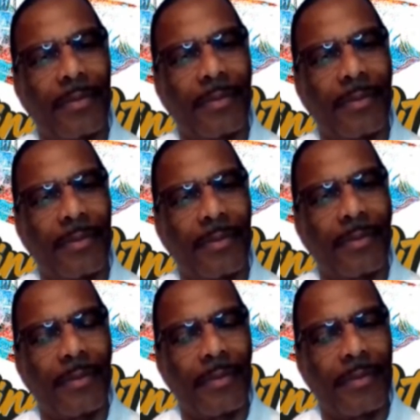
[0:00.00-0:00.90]

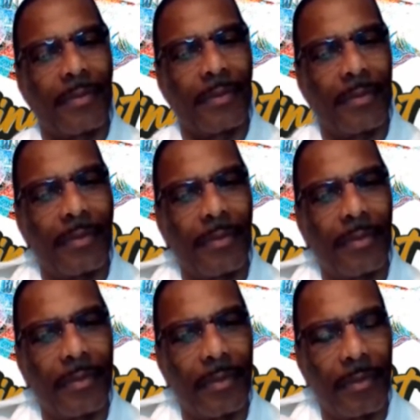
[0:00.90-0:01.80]

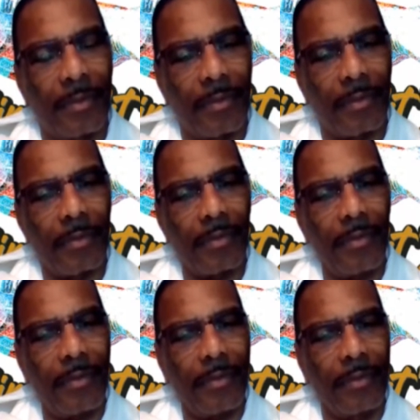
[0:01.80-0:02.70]

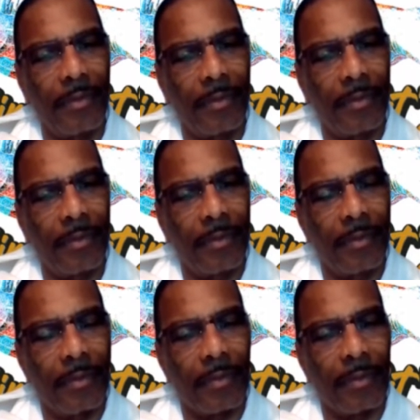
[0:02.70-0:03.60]

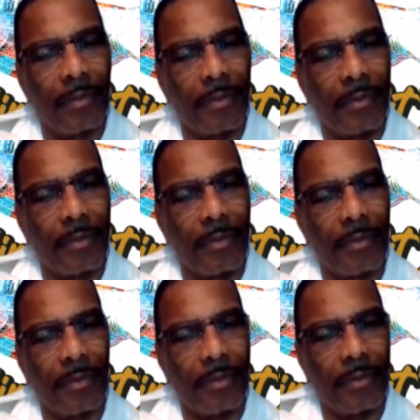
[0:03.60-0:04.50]

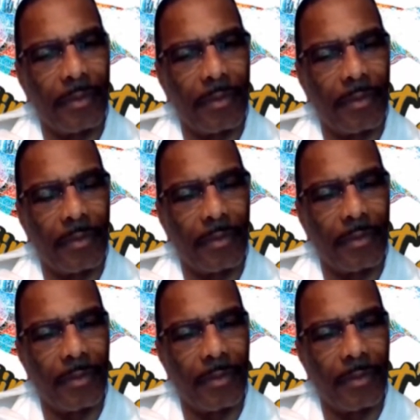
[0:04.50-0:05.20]
The person shown says nothing.